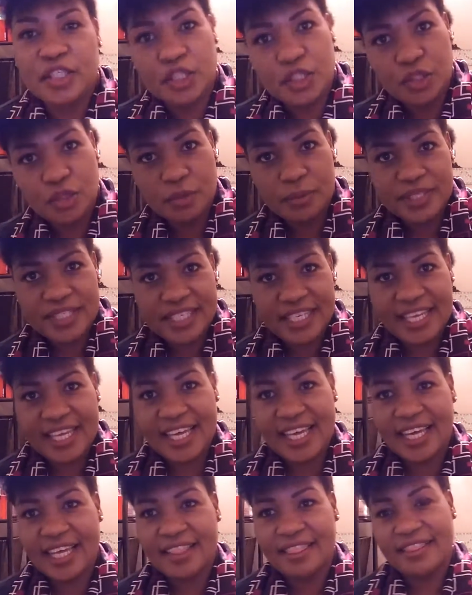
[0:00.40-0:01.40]
YouTubers
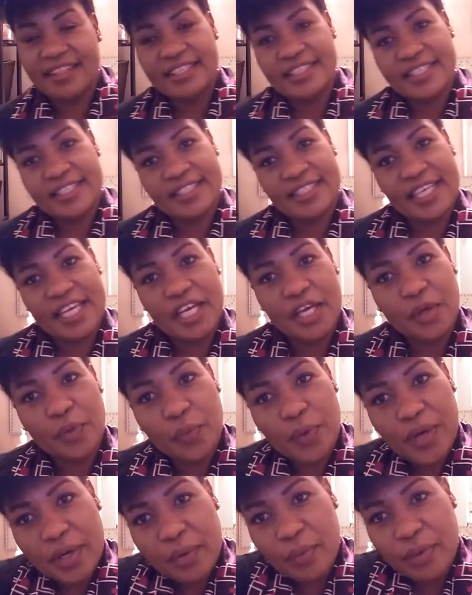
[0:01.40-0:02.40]
again, this is
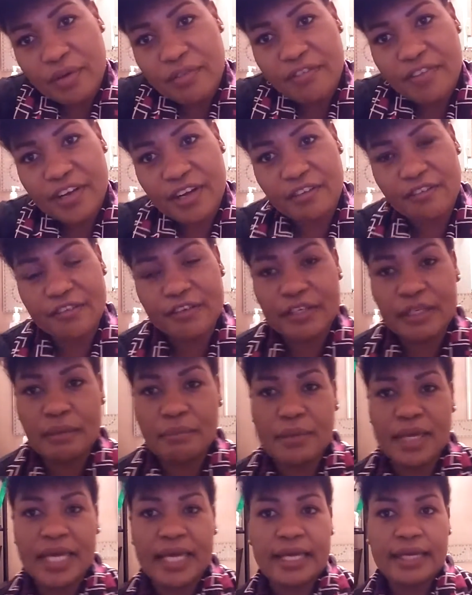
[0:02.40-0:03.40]
Ingrid with Fearfully
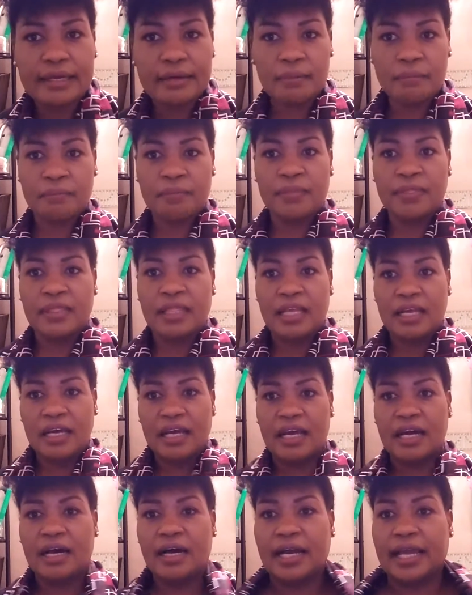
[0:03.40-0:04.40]
Made.
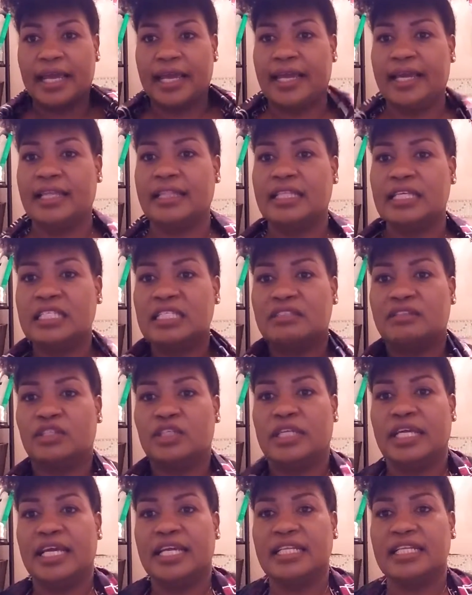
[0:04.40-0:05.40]
Okay, this
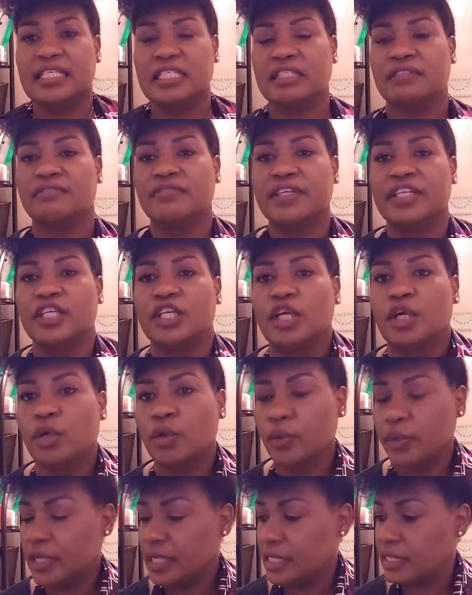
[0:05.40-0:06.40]

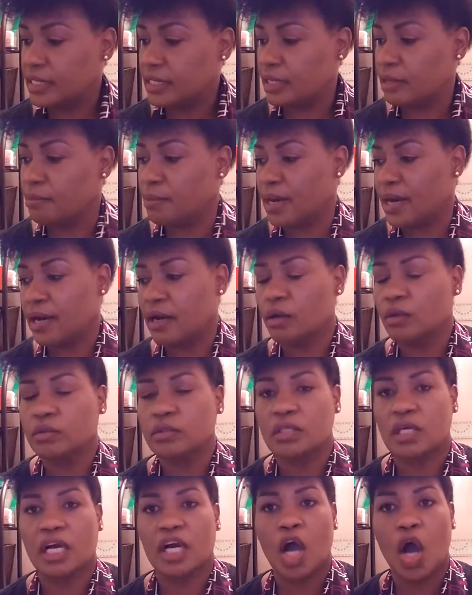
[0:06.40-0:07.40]
video is
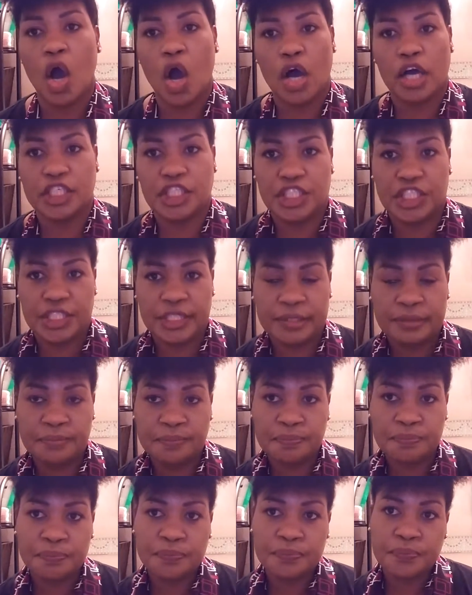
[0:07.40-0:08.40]
about
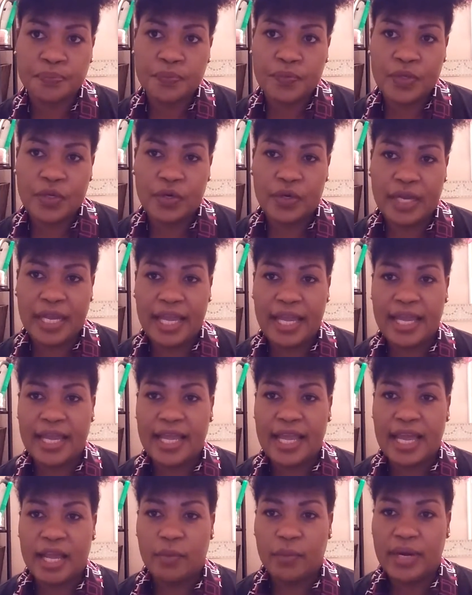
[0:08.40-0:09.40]
caution.
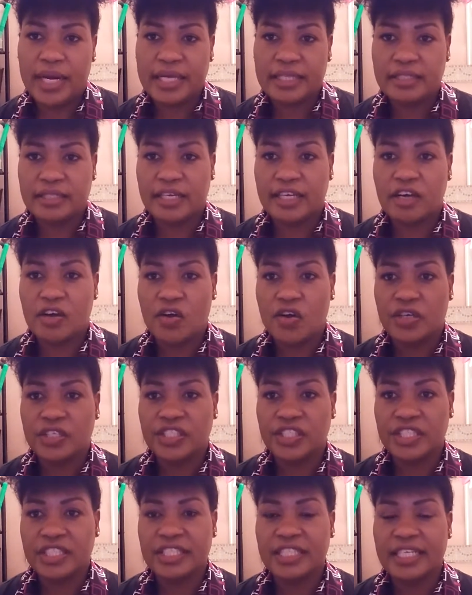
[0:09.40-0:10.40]
Okay, and when I say
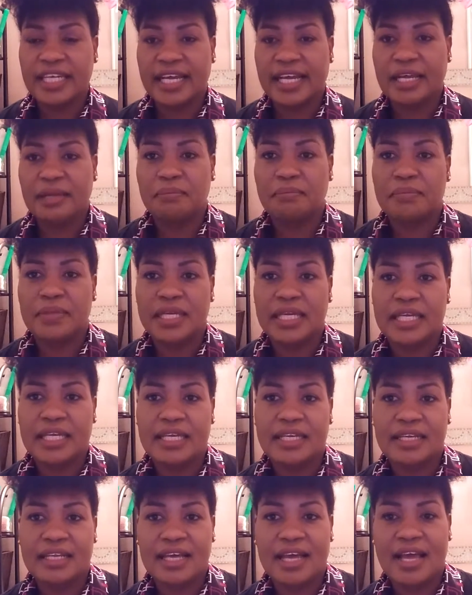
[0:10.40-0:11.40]
caution, I
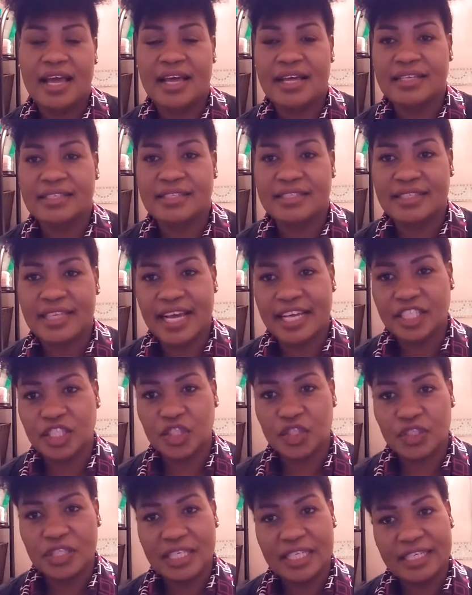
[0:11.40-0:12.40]
mean as
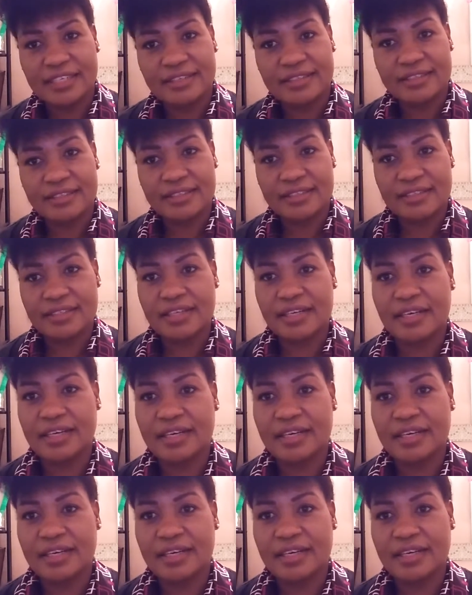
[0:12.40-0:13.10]
natural hair